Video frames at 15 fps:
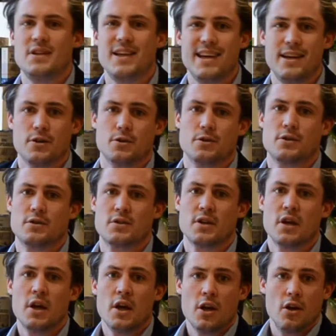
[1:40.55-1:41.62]
yields,
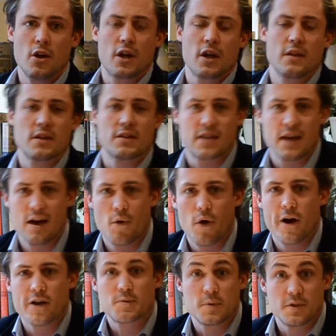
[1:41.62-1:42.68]
looking at the
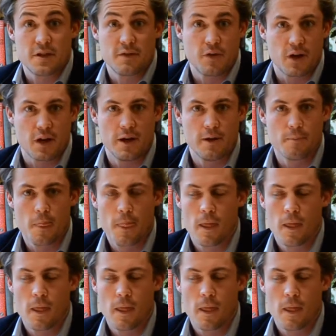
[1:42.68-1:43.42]
terroir specifically.